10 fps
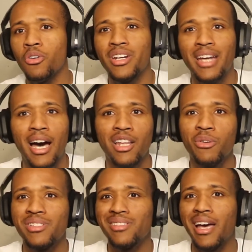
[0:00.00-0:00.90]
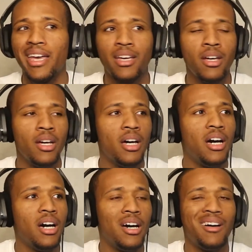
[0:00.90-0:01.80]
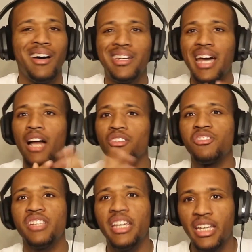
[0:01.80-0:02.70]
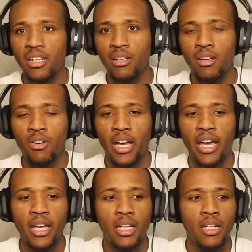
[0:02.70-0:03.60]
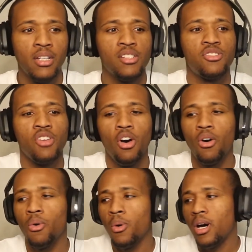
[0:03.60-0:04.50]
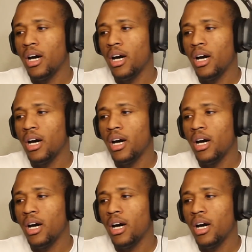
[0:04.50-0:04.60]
to dollar is like $1.10. Okay, so